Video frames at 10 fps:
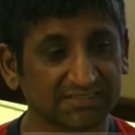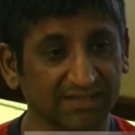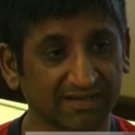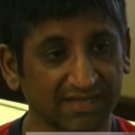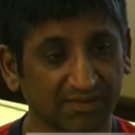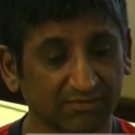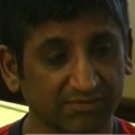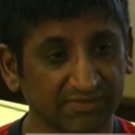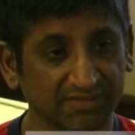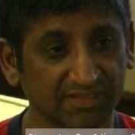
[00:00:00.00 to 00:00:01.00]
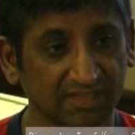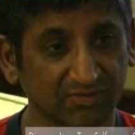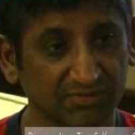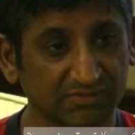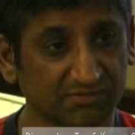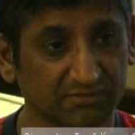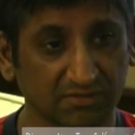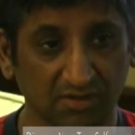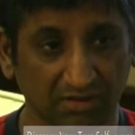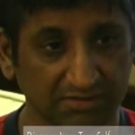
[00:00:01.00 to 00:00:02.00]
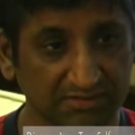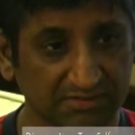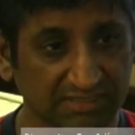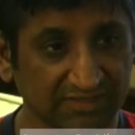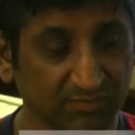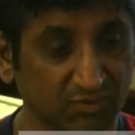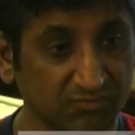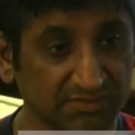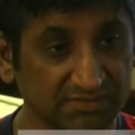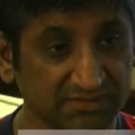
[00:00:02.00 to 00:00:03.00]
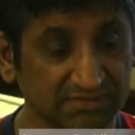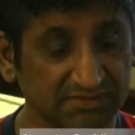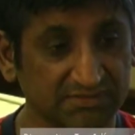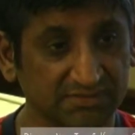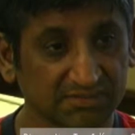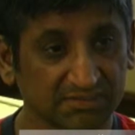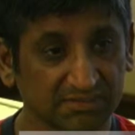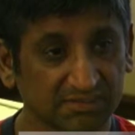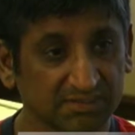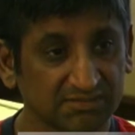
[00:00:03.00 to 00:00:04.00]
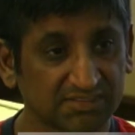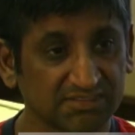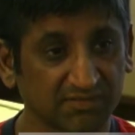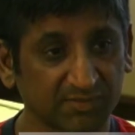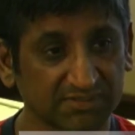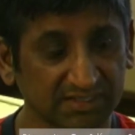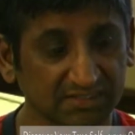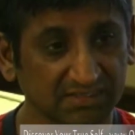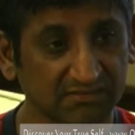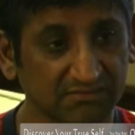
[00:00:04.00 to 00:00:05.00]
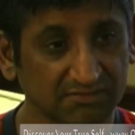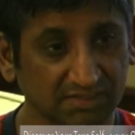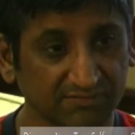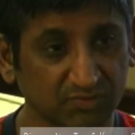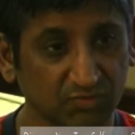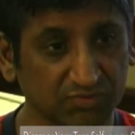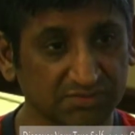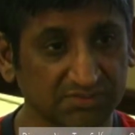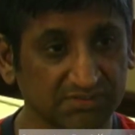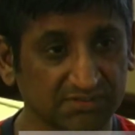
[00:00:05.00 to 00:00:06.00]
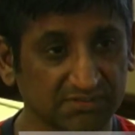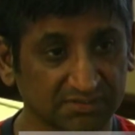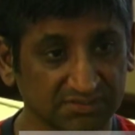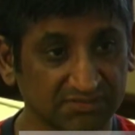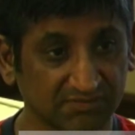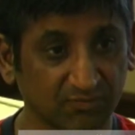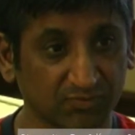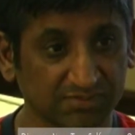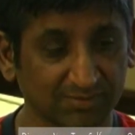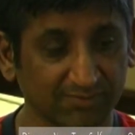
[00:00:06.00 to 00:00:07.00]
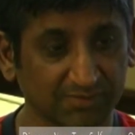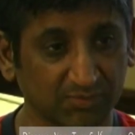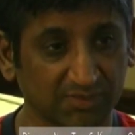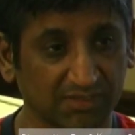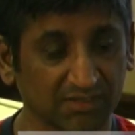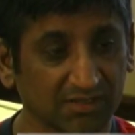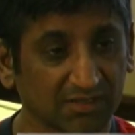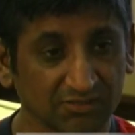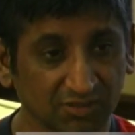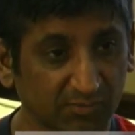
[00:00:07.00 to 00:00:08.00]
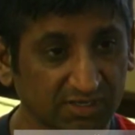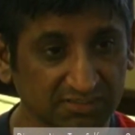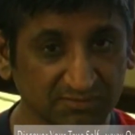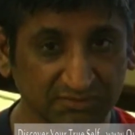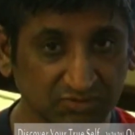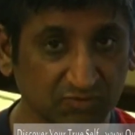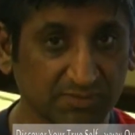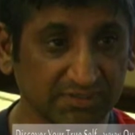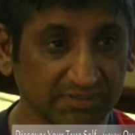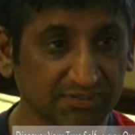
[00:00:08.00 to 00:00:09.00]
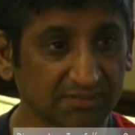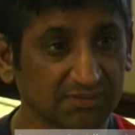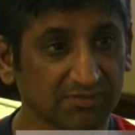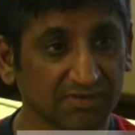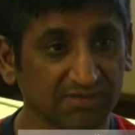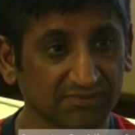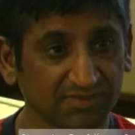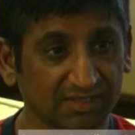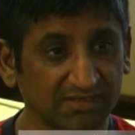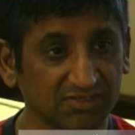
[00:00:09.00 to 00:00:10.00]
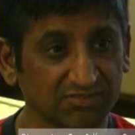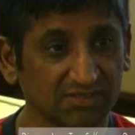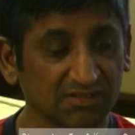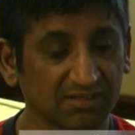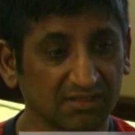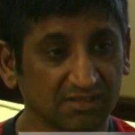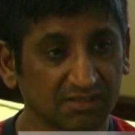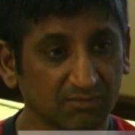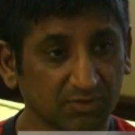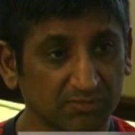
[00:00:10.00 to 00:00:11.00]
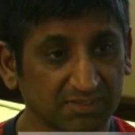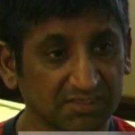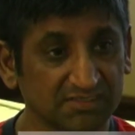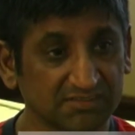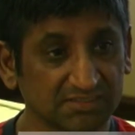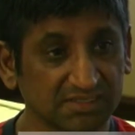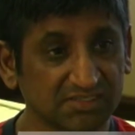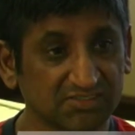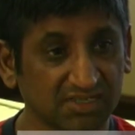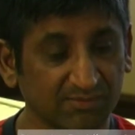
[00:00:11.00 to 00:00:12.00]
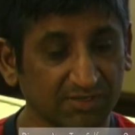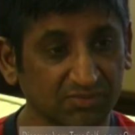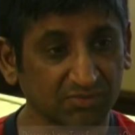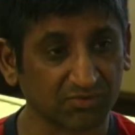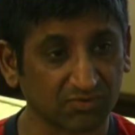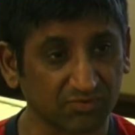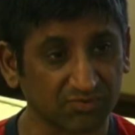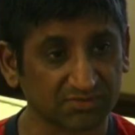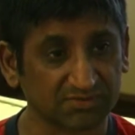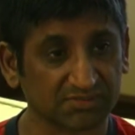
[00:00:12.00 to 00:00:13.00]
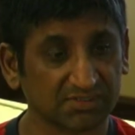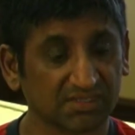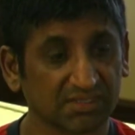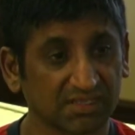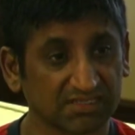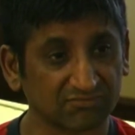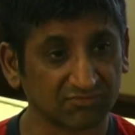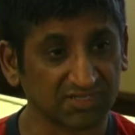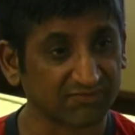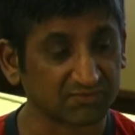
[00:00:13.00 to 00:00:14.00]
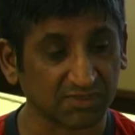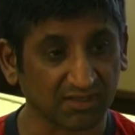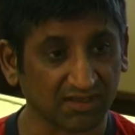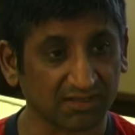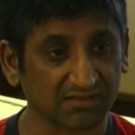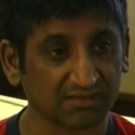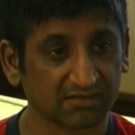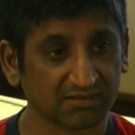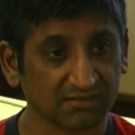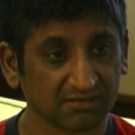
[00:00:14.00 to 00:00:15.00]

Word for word: I started out thinking I could not have my own business. Since I've been taking Dov's courses, and this is the fourth time I'm doing it, not because I'm stupid, anything of that nature, but because each time I do the course, it lifts me higher.